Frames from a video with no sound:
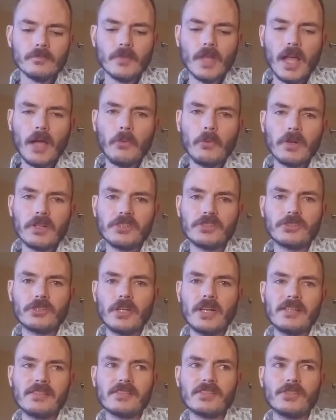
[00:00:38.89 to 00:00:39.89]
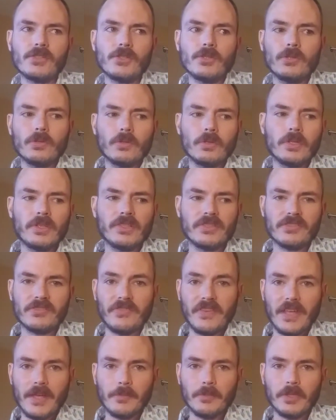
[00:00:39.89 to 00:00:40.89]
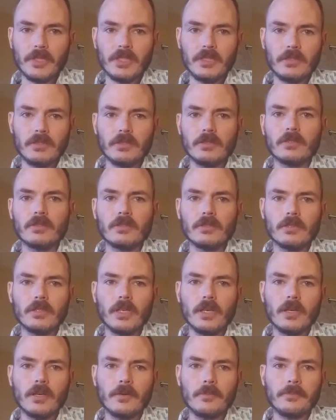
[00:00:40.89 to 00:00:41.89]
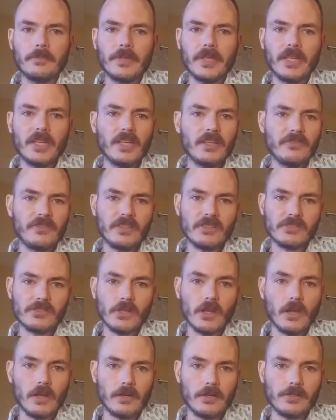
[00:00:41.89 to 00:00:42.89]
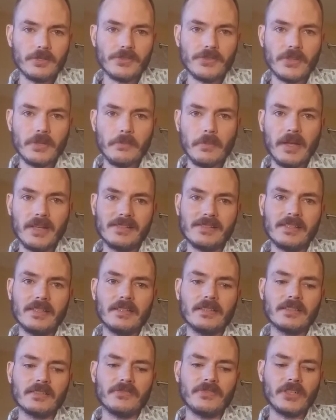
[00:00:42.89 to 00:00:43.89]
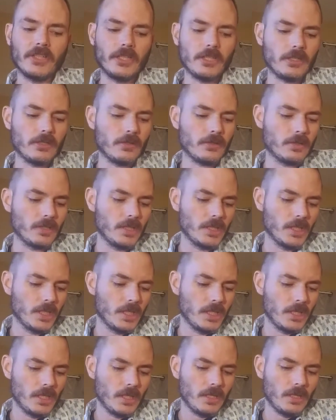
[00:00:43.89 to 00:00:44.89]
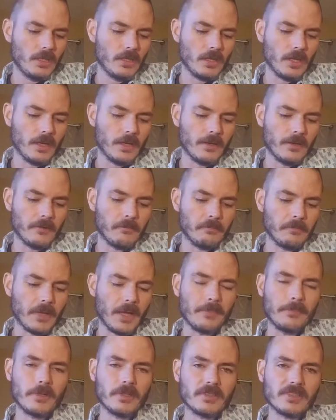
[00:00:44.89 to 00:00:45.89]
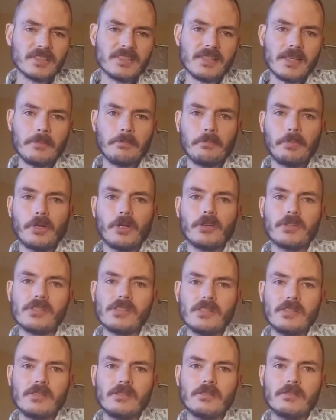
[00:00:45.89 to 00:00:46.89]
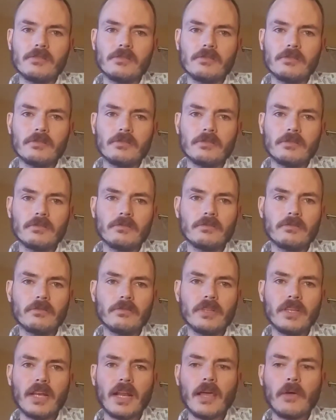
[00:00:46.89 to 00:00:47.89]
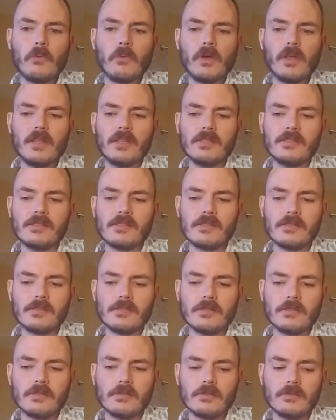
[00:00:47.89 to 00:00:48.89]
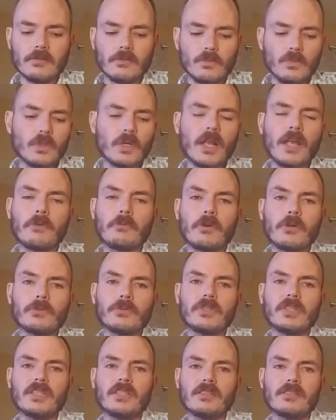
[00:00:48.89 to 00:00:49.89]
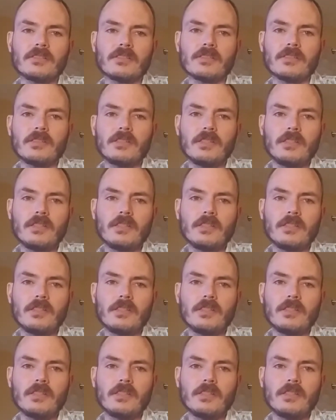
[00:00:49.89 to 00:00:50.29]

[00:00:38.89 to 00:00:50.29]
I want to stress to his family, any of his daughters that might see this video, I'm not the same person that I was when I wrote this.